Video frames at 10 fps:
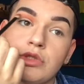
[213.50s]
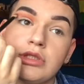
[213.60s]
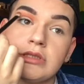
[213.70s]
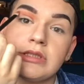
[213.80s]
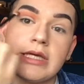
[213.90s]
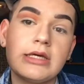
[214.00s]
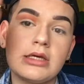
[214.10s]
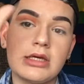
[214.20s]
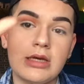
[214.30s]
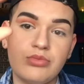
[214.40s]
Just like
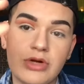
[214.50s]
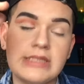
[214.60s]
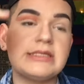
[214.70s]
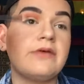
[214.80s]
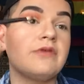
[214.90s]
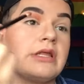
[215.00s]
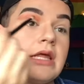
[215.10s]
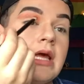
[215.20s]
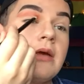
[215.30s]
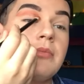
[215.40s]
compress
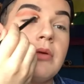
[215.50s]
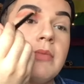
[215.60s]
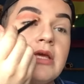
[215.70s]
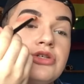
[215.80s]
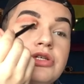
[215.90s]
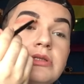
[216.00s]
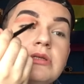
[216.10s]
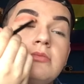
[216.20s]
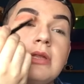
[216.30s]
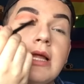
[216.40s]
everything, but make sure you
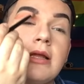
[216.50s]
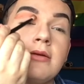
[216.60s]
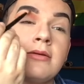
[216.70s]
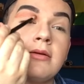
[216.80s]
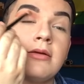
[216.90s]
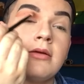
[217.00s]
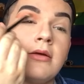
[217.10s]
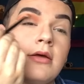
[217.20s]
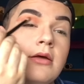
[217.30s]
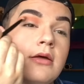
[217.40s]
still blend,
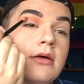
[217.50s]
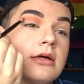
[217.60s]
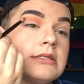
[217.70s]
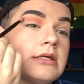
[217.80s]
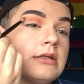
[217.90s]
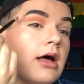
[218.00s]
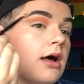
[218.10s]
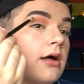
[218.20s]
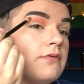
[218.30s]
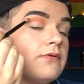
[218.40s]
because a
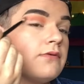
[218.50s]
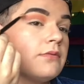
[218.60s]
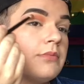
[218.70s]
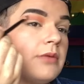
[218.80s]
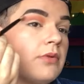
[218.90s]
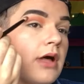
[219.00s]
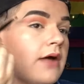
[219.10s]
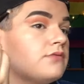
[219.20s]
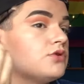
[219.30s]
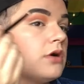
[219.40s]
lot of people
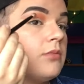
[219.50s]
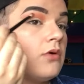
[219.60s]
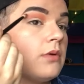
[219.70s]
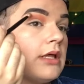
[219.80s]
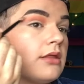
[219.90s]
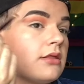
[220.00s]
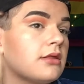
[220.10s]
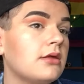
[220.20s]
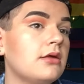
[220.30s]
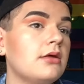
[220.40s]
have trouble with
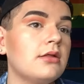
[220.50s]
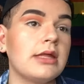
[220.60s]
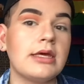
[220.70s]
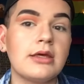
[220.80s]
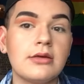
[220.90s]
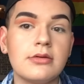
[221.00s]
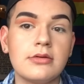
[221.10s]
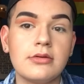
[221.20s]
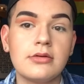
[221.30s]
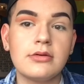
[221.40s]
like
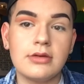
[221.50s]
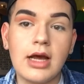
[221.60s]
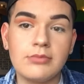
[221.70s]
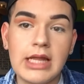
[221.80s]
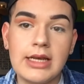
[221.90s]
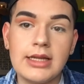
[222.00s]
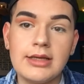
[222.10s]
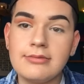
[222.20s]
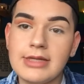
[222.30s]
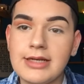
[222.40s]
not blending.